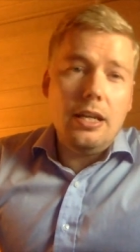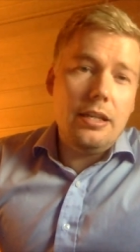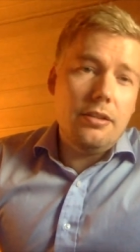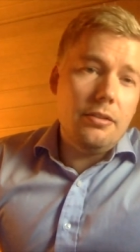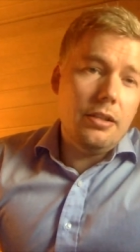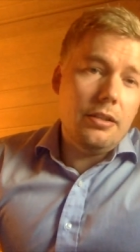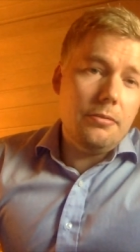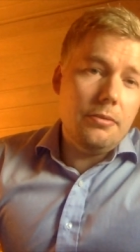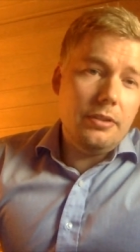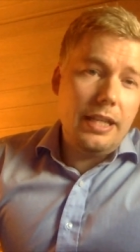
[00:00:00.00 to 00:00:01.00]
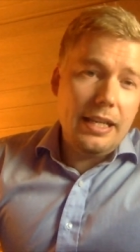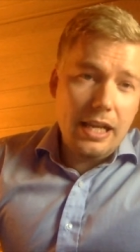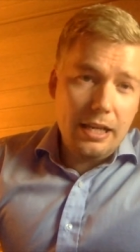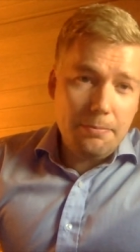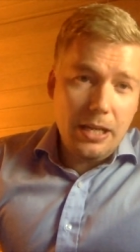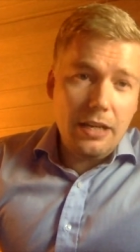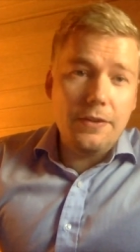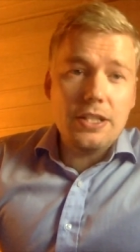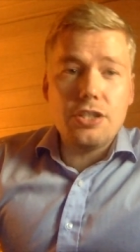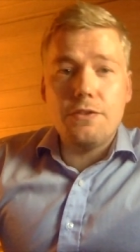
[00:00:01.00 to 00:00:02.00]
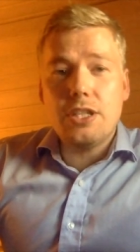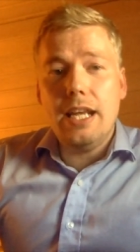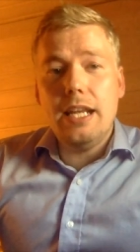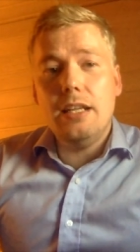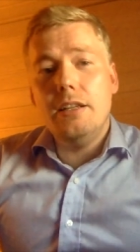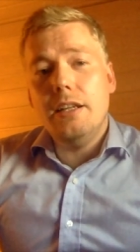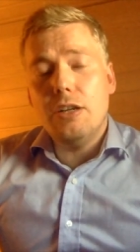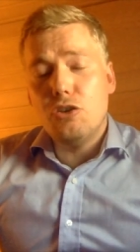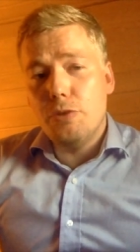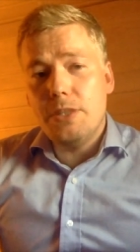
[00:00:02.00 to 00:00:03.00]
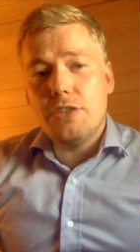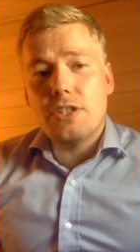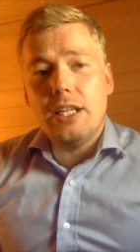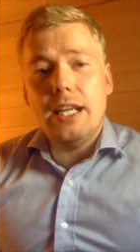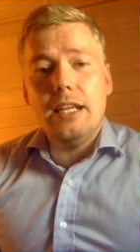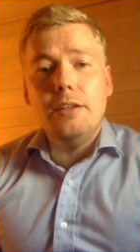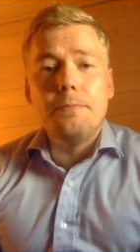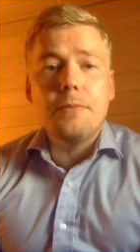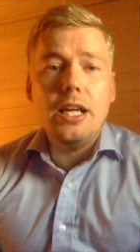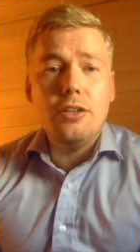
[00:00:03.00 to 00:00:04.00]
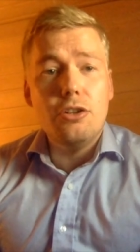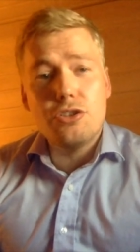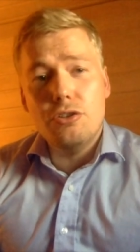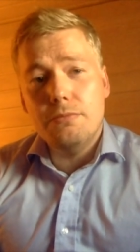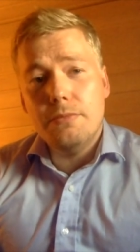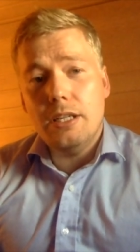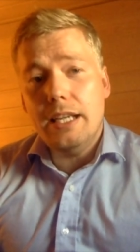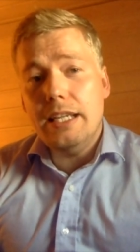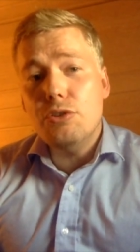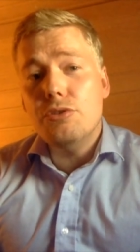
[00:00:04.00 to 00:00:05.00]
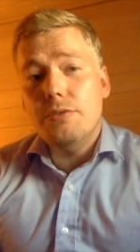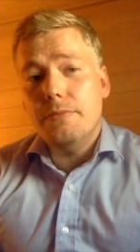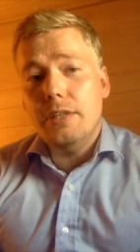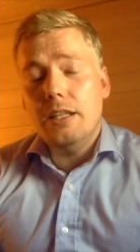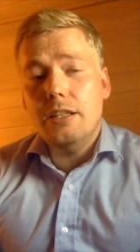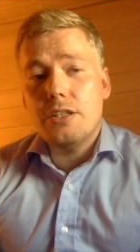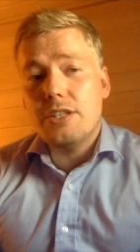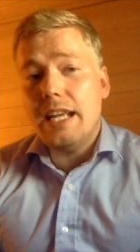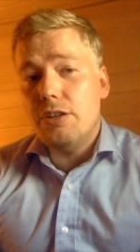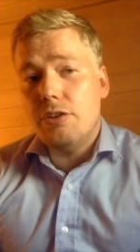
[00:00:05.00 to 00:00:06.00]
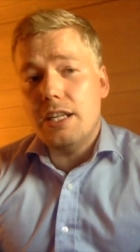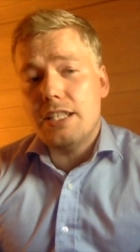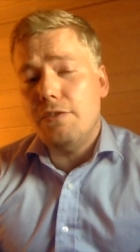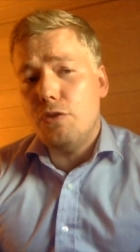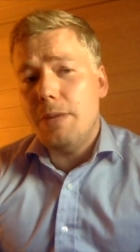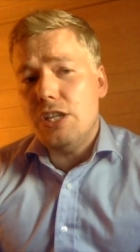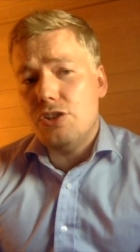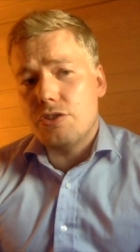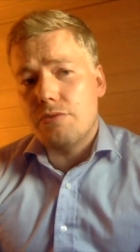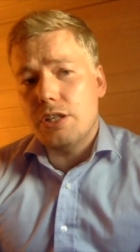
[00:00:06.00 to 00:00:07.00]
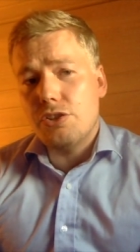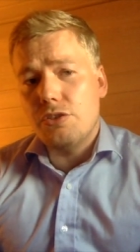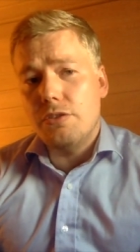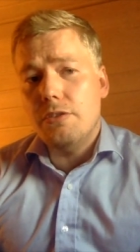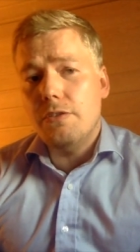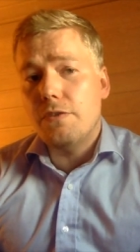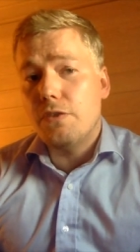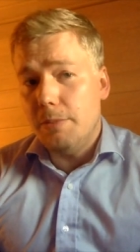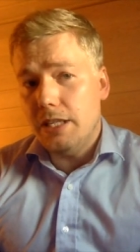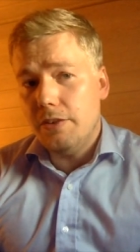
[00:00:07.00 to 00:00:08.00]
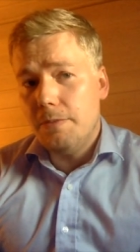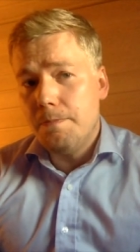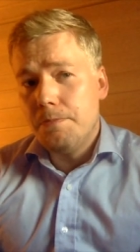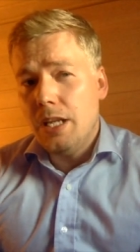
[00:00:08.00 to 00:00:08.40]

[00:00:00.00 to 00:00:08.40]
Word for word: and they gain benefits of scale, economies of scale, and also a good uh, standardized information structure from it.